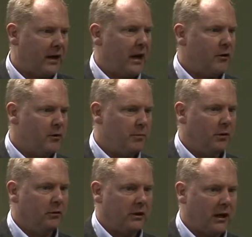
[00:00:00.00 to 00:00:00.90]
and how you
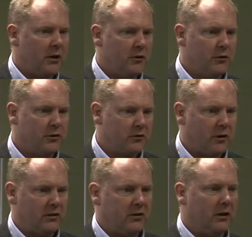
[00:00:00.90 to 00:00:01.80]
build it, how you
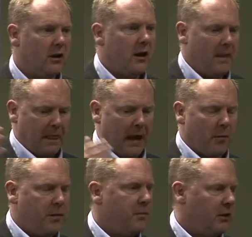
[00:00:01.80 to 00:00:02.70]
construct it,
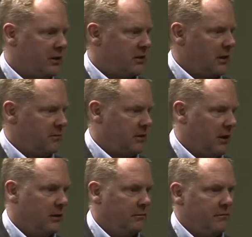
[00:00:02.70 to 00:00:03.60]
how people accept
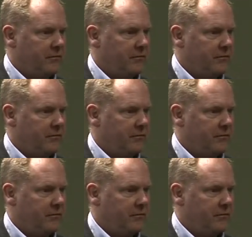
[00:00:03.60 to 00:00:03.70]
it,